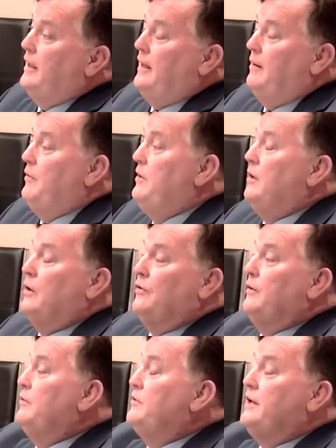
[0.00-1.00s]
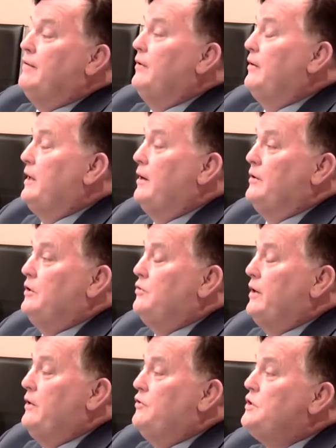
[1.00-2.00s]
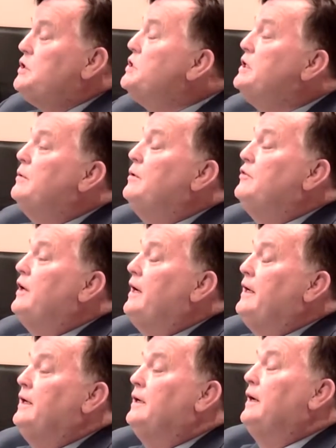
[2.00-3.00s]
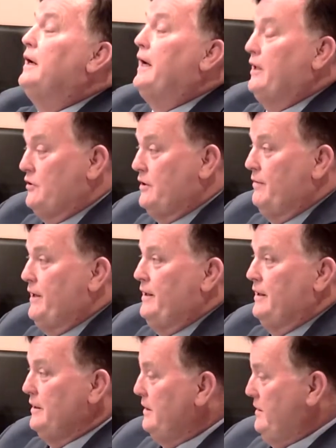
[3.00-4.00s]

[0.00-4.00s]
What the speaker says: and we know there was never a county dredge. There was a excavator.